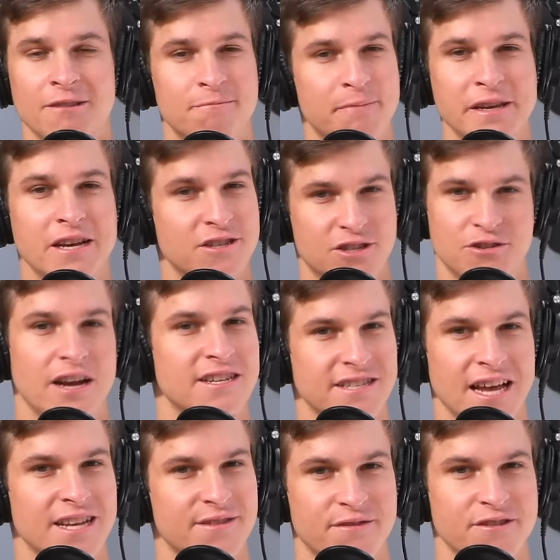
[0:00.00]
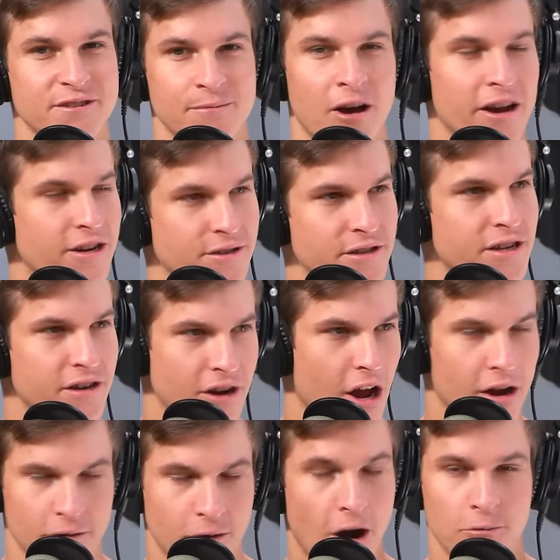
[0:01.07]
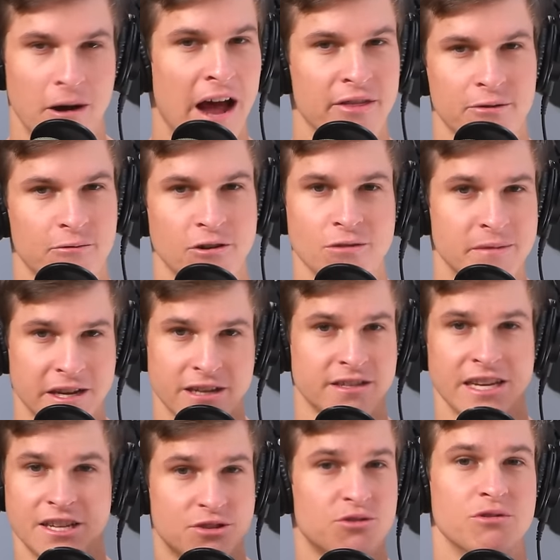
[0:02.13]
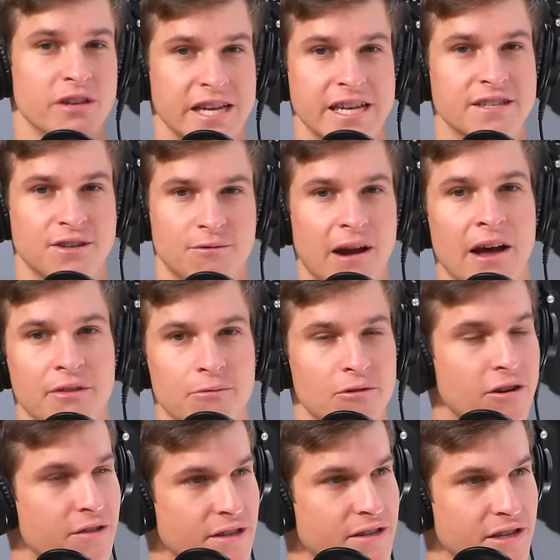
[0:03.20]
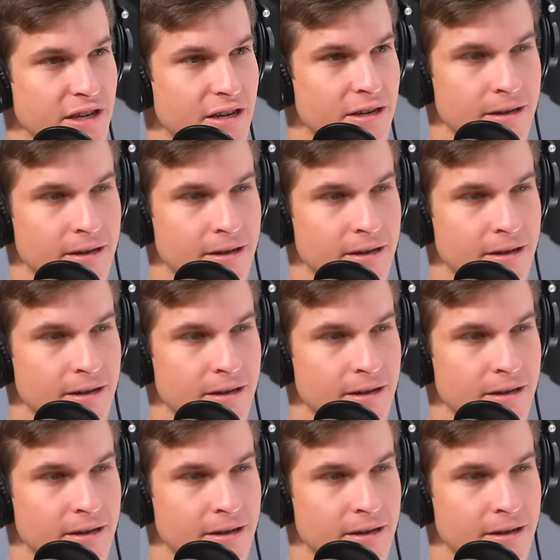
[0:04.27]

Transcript: to be a stress test for democracy uh, around the world because it truly is around the world this year.